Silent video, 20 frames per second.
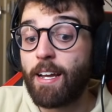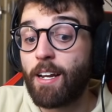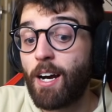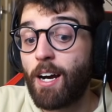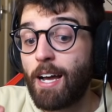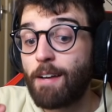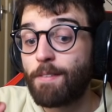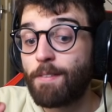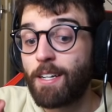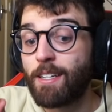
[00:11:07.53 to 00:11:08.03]
and
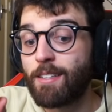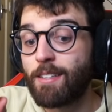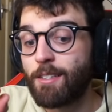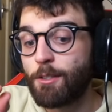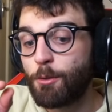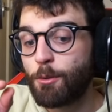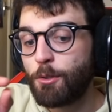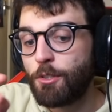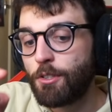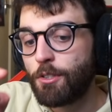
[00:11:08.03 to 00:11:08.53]
I have a
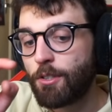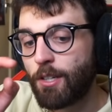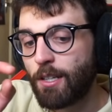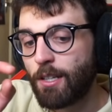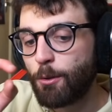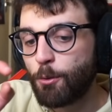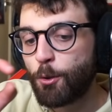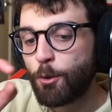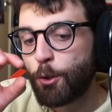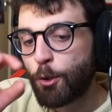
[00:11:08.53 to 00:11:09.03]
little, a
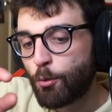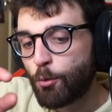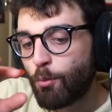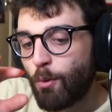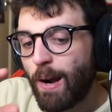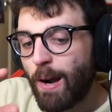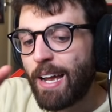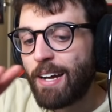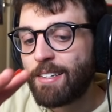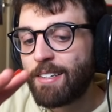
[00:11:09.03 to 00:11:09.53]
little
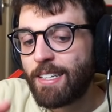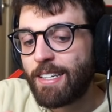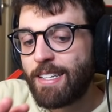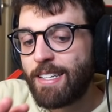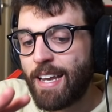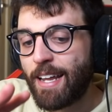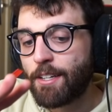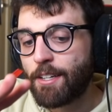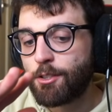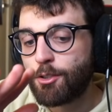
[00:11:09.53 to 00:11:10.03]
crown
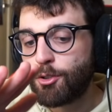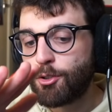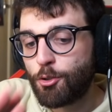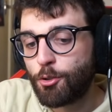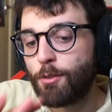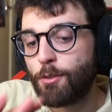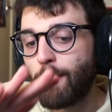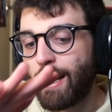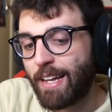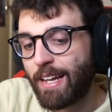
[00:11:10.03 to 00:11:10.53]
next
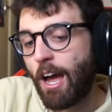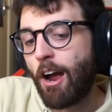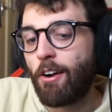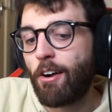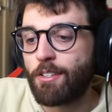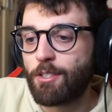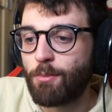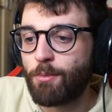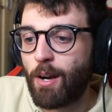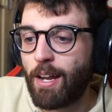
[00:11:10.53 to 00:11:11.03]
to my
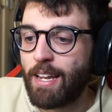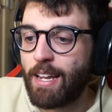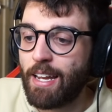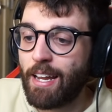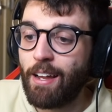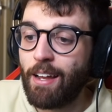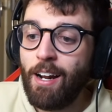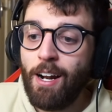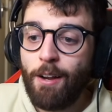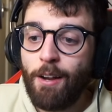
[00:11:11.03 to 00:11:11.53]
character right
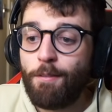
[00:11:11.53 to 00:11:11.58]
here.